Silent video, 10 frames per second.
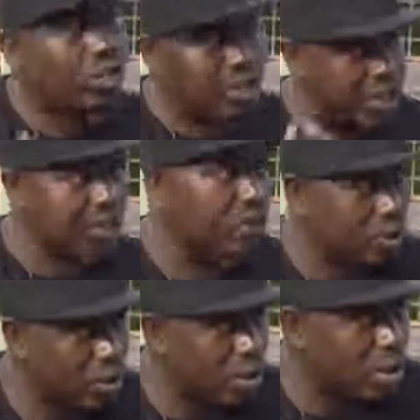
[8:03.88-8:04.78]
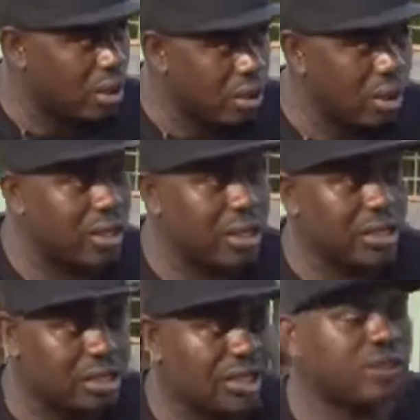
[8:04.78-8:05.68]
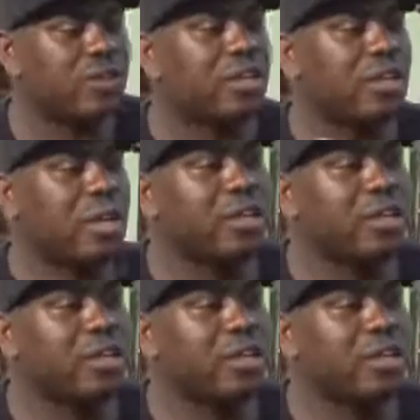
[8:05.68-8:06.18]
we tell you the disadvantage and the